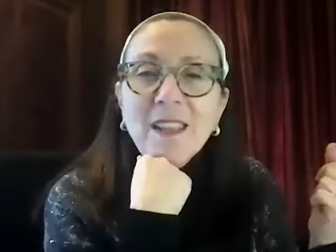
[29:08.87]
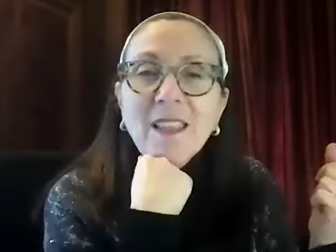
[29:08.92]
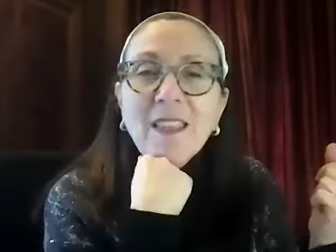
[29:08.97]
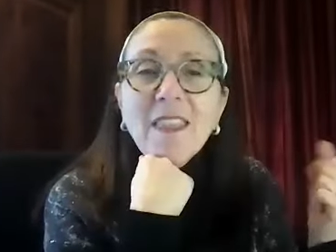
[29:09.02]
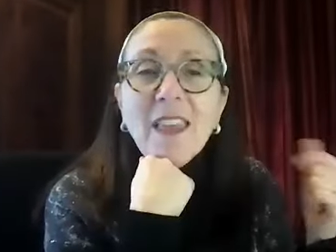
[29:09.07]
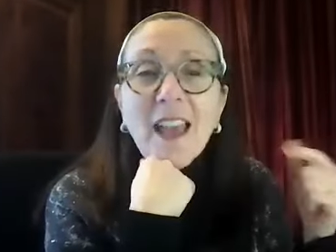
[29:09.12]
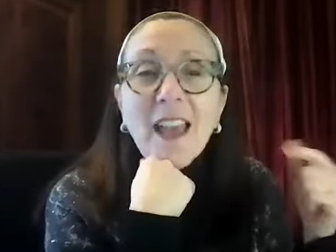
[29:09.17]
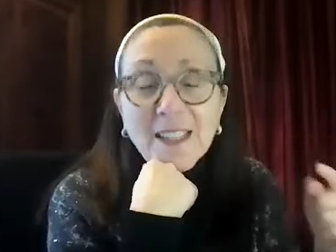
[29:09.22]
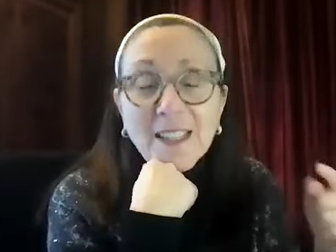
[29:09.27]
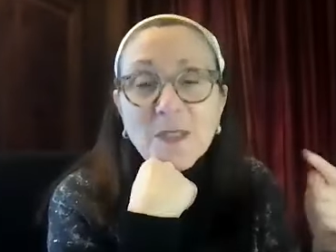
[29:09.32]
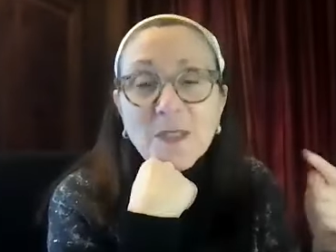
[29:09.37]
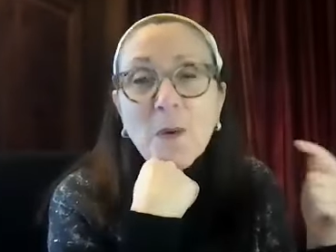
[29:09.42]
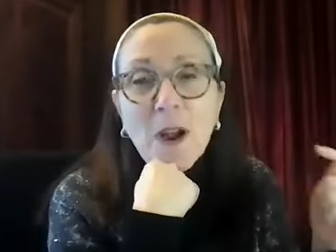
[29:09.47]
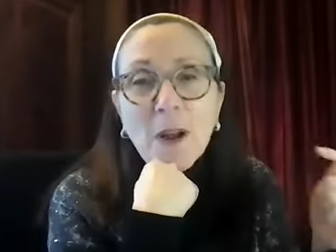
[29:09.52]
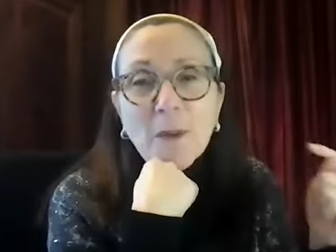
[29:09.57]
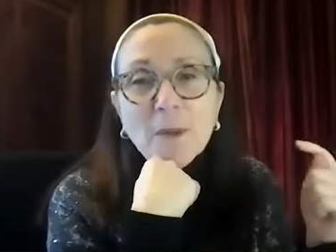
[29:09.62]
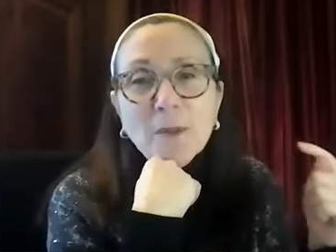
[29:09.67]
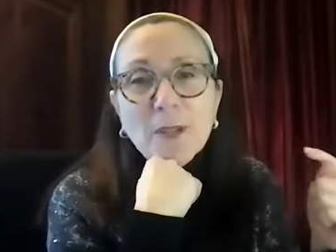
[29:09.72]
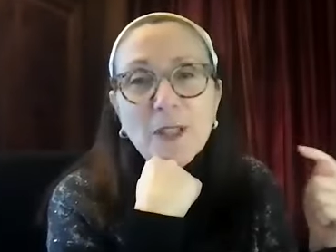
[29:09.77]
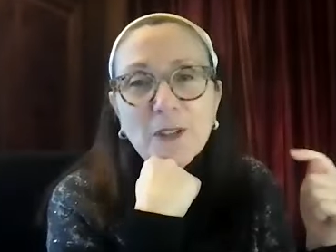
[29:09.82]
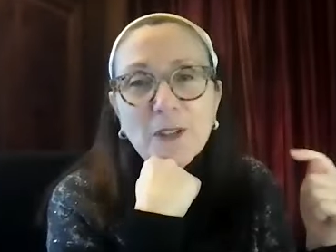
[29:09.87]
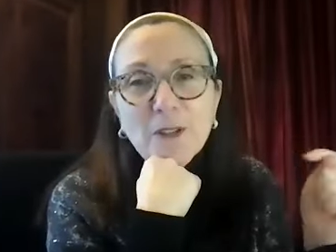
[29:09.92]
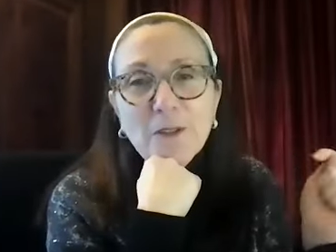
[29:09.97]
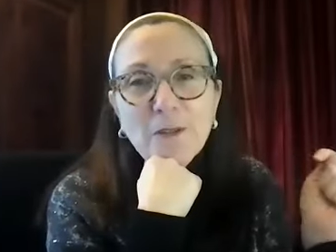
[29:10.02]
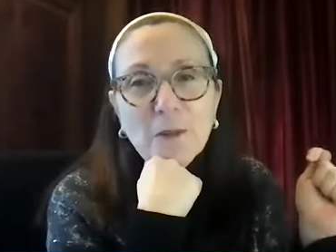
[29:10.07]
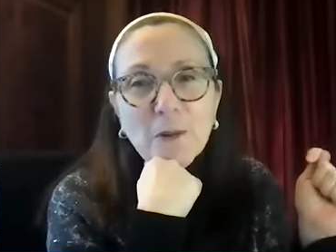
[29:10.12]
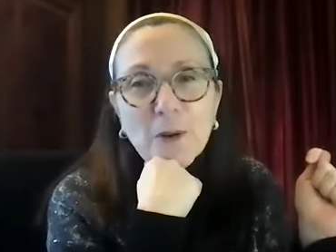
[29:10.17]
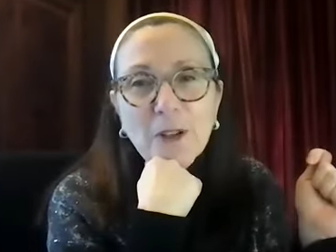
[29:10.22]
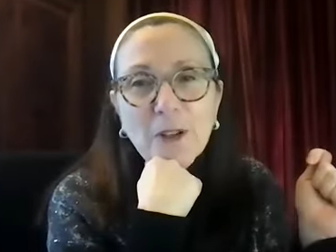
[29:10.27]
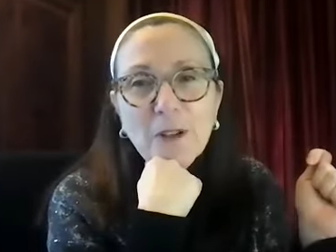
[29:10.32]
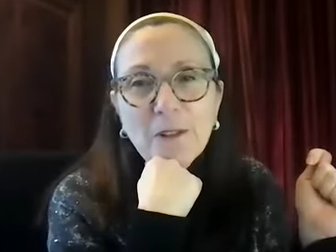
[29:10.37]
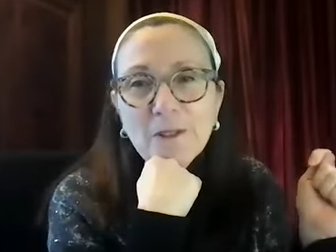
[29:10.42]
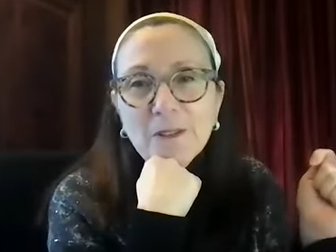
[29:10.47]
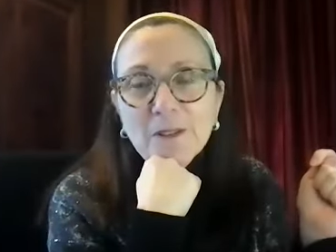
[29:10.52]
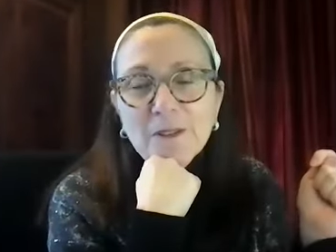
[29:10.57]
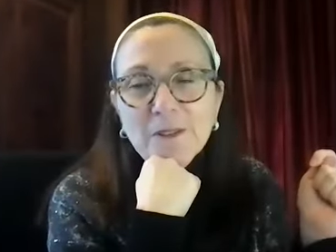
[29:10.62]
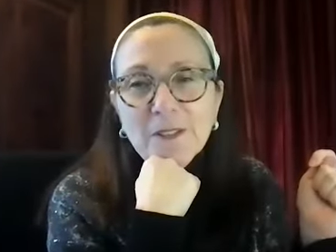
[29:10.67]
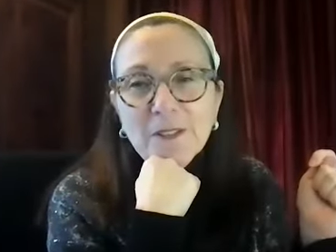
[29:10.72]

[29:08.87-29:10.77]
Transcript: that's probably good for you.